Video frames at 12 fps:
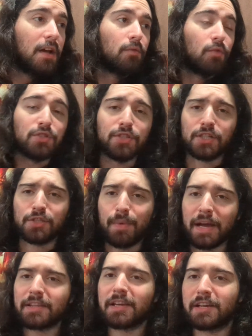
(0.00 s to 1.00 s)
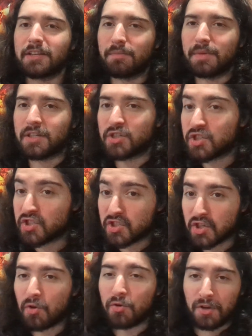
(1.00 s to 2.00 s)
Wasn't expecting it to be
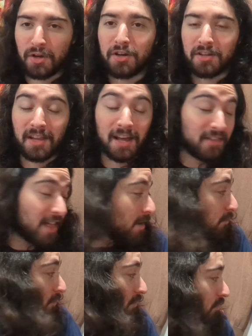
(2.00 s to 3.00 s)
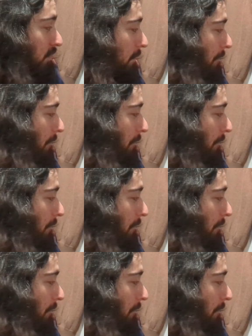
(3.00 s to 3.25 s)
so good. Like that was...